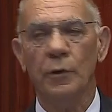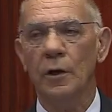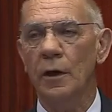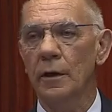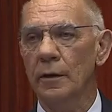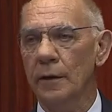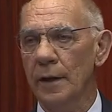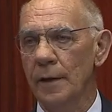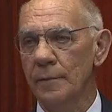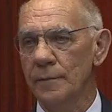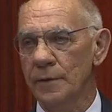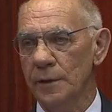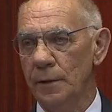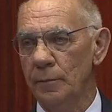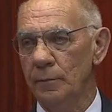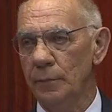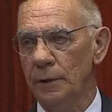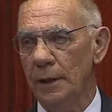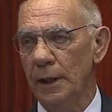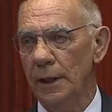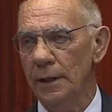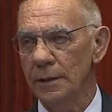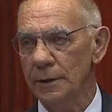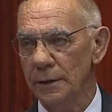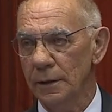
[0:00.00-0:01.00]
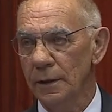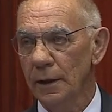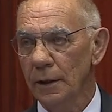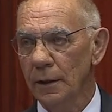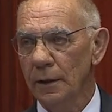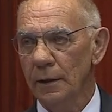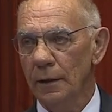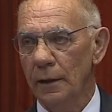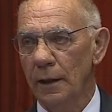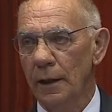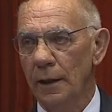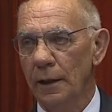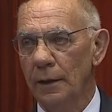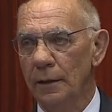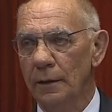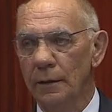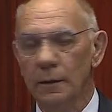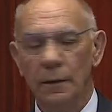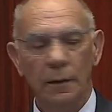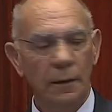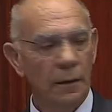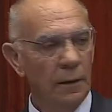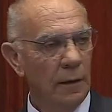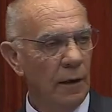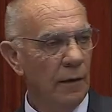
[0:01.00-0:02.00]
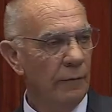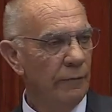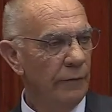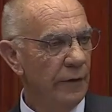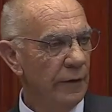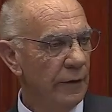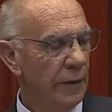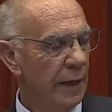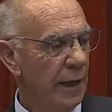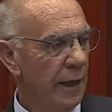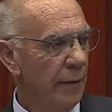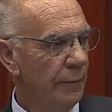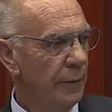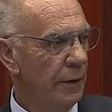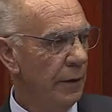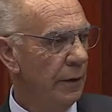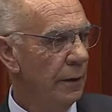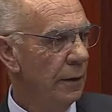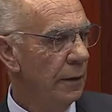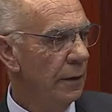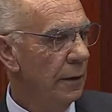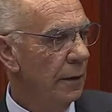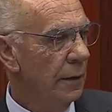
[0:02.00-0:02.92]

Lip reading: programs in place, and I'm very happy